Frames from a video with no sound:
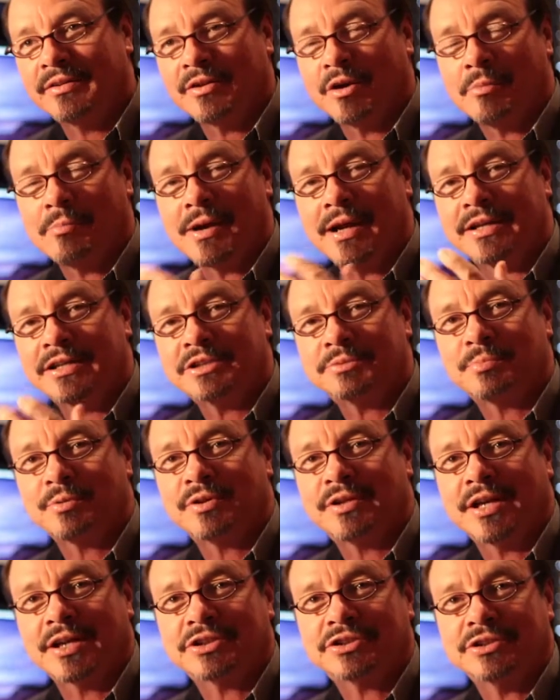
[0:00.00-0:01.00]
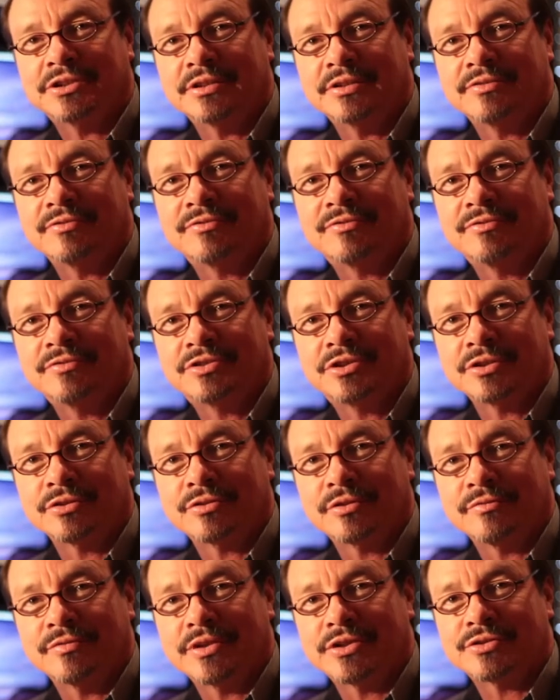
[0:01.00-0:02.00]
the Almighty's protection of
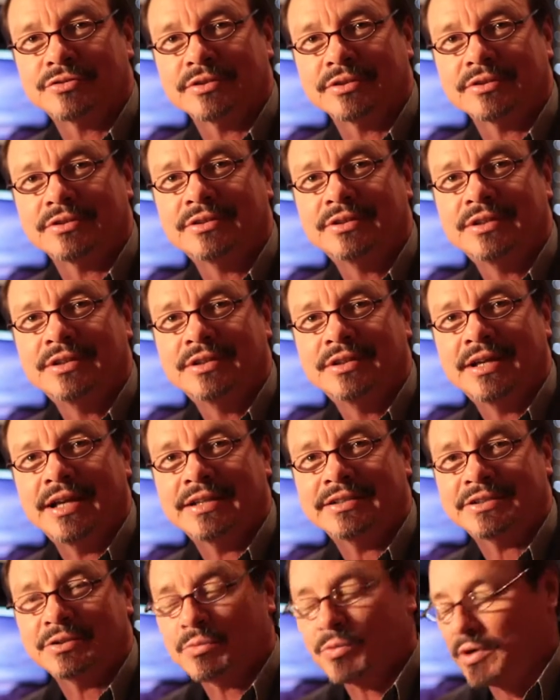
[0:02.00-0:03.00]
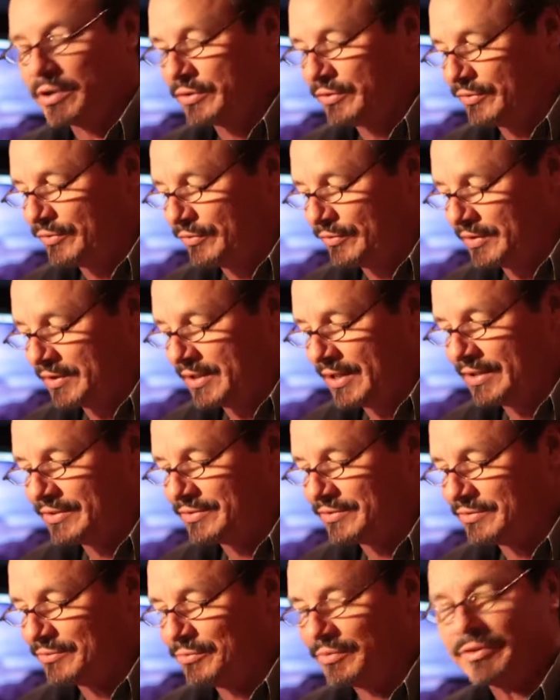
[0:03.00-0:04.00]
children of Israel as they wandered through the
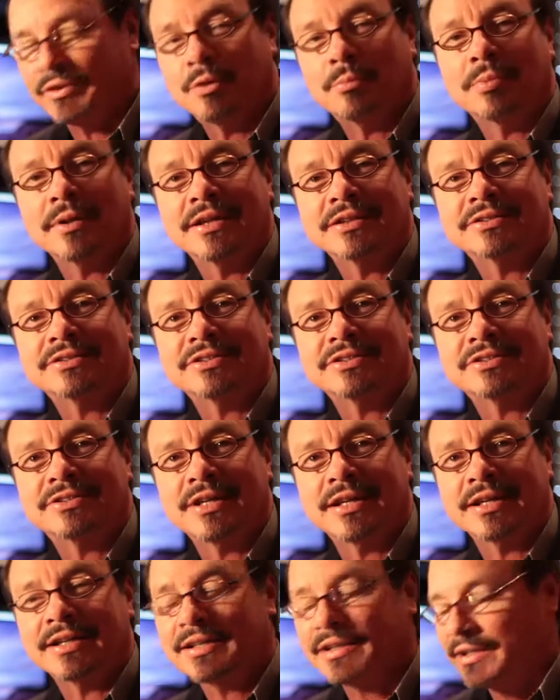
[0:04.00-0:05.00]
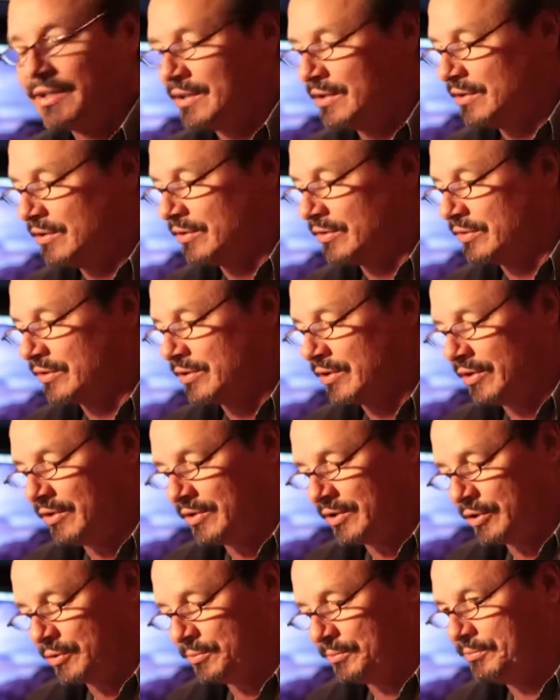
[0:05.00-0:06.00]
desert with no place to stay or to call
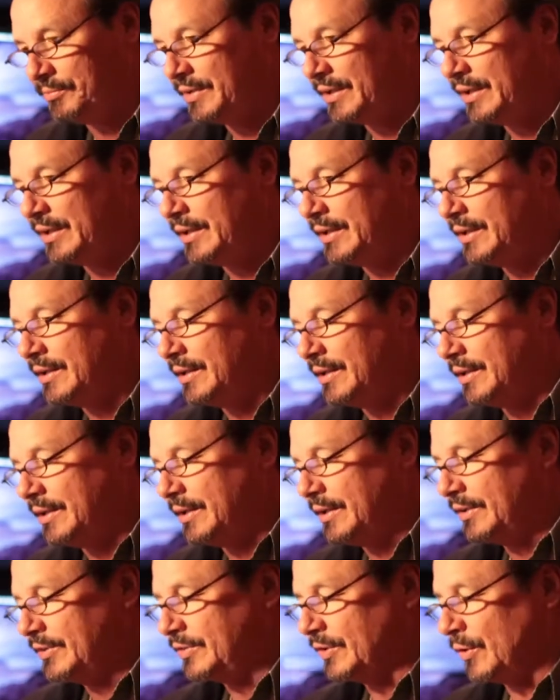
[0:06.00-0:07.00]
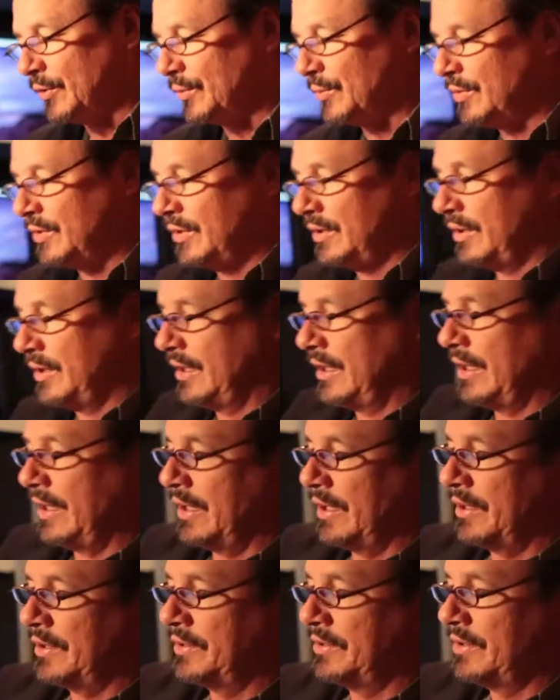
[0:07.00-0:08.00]
home. So
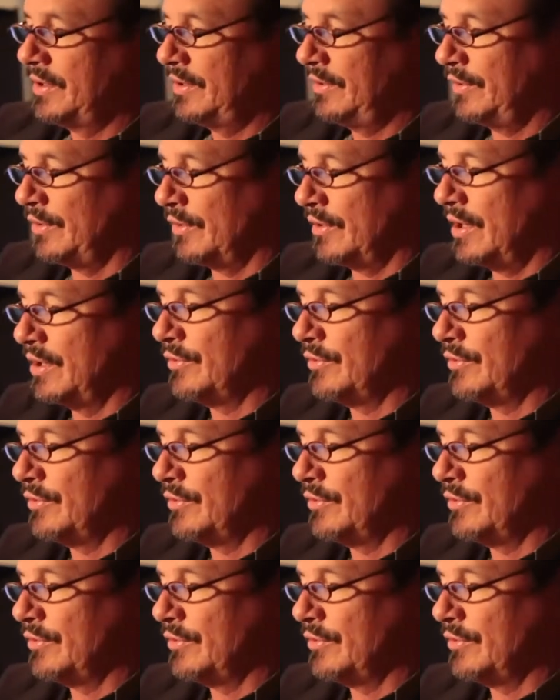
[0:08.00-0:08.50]
there